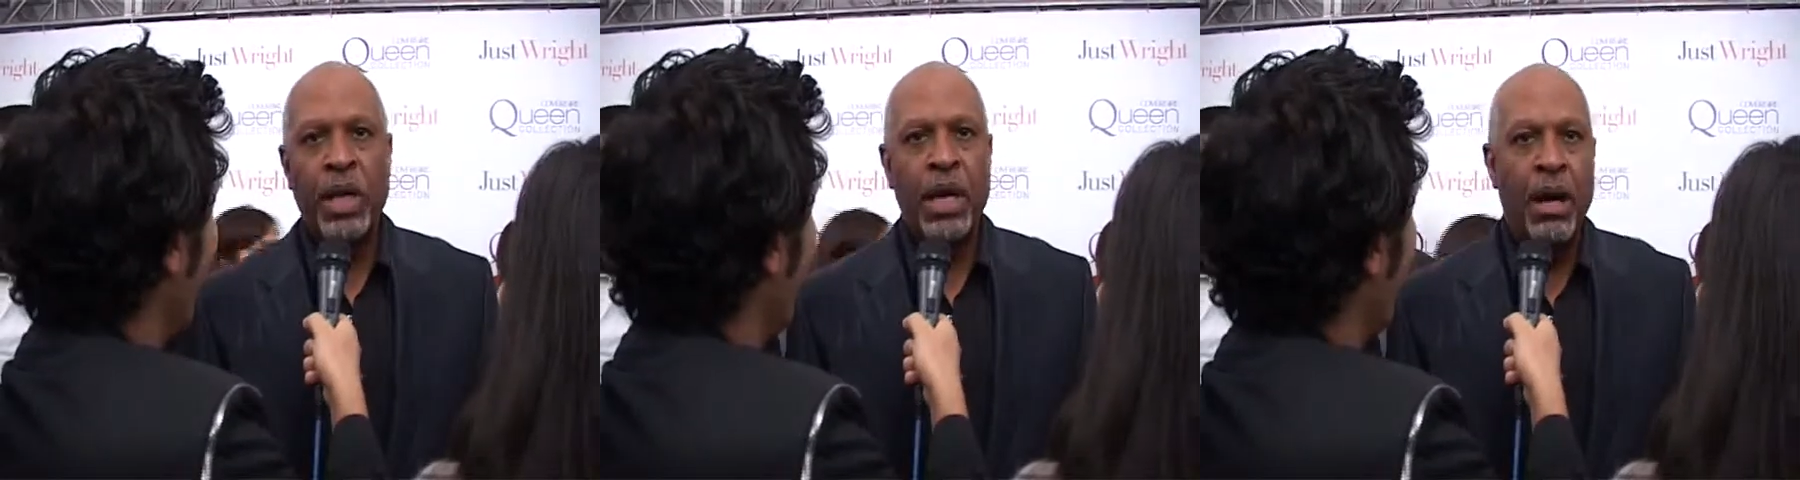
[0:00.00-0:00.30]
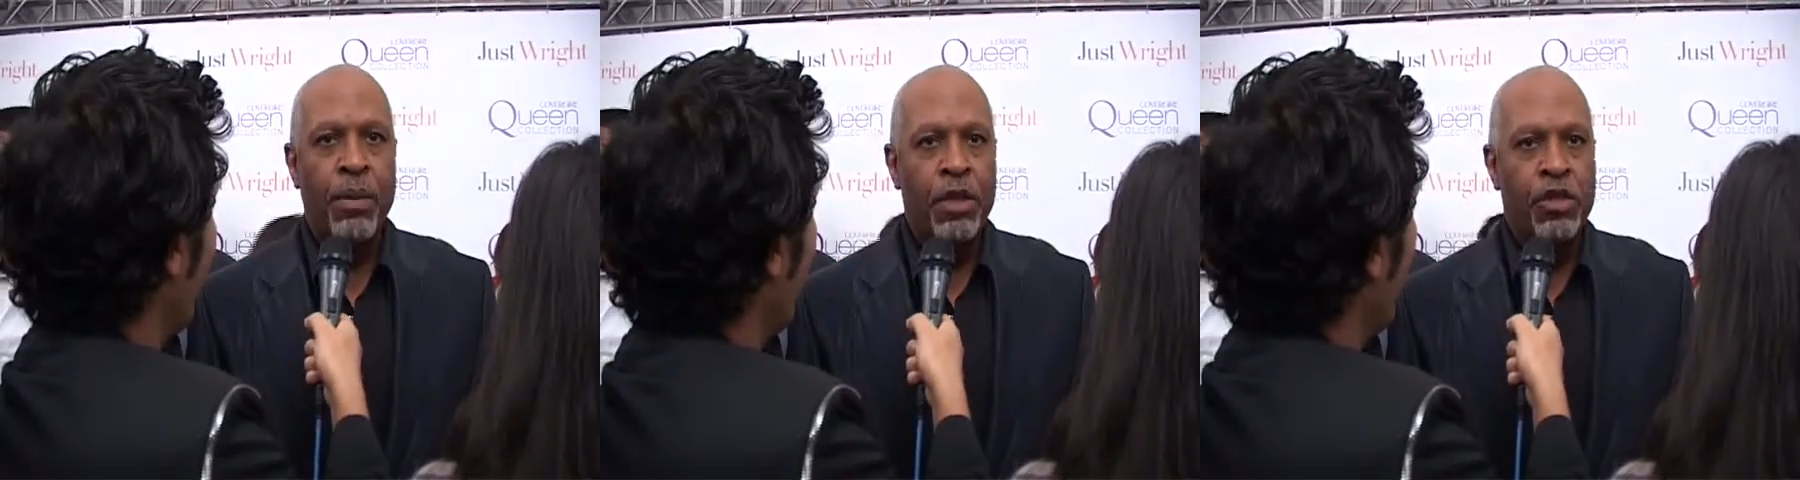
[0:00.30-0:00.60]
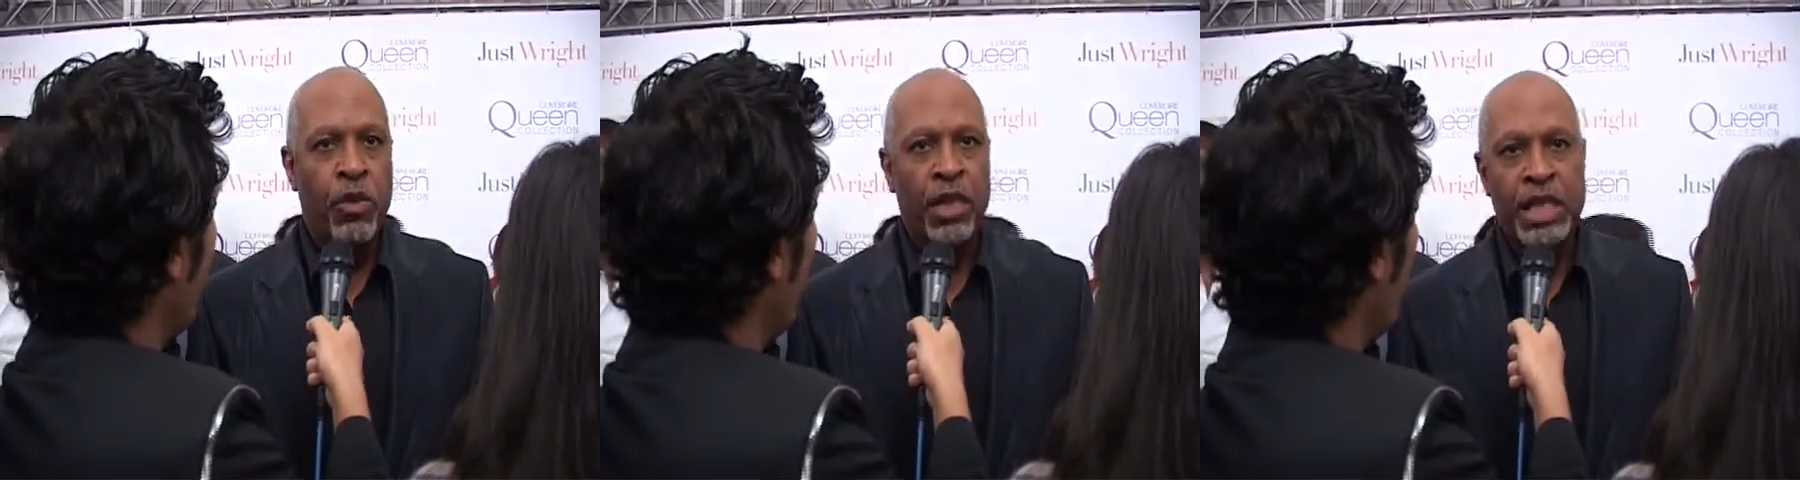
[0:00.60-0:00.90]
We
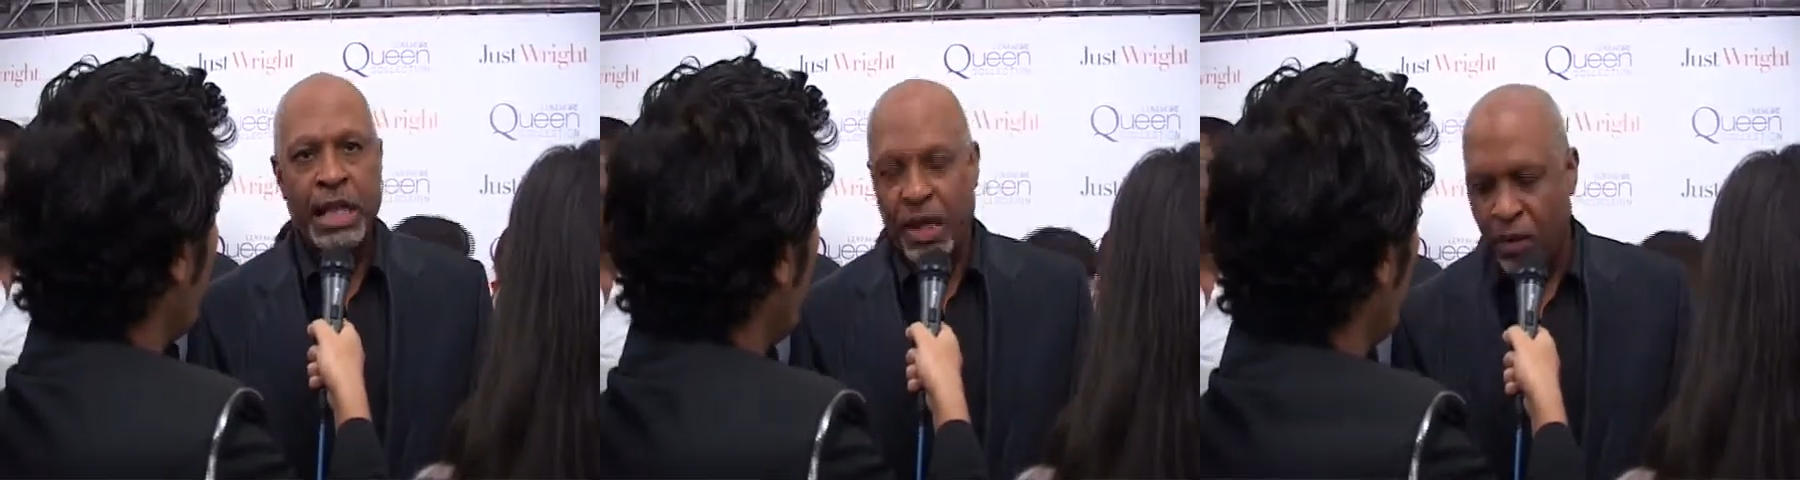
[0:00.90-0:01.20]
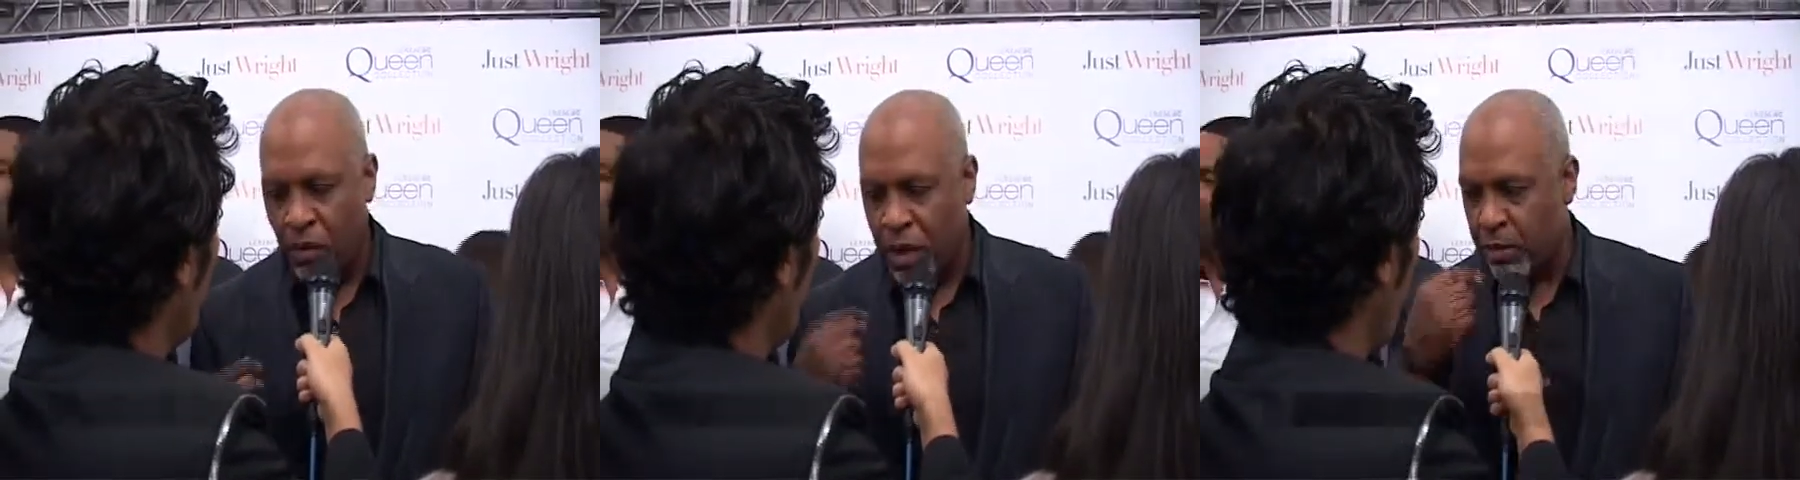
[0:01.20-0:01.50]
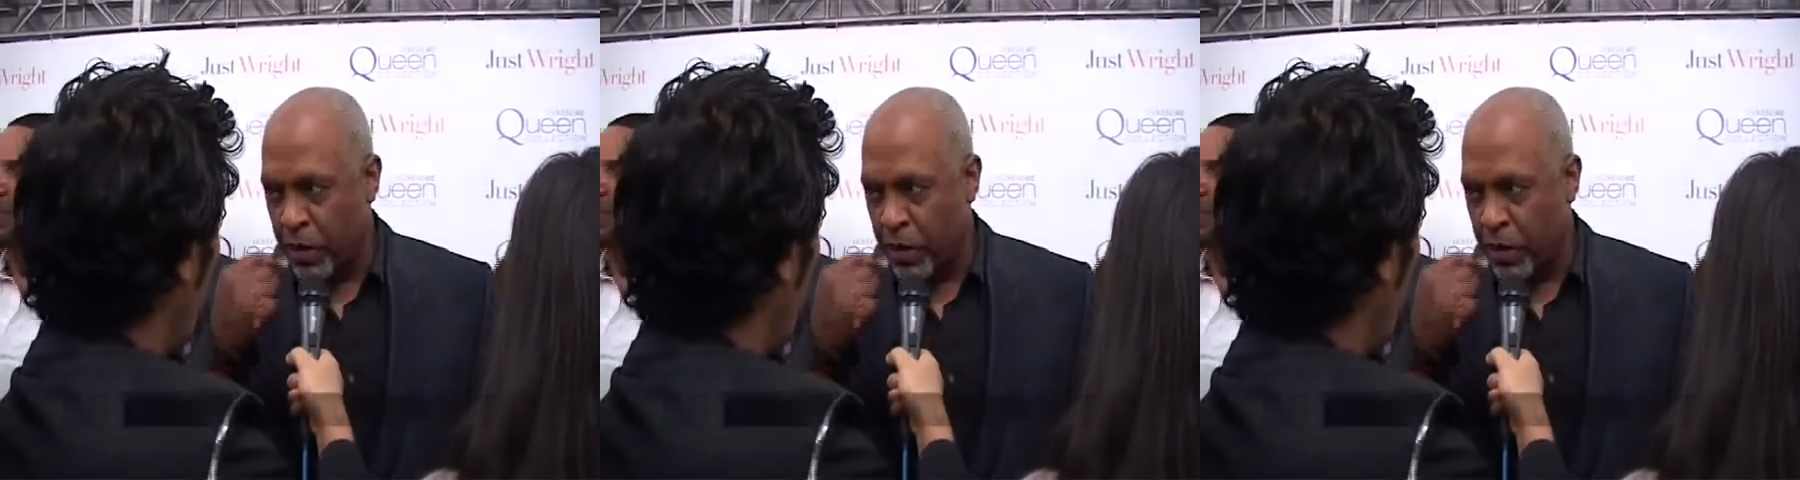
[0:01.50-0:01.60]
almost worked together once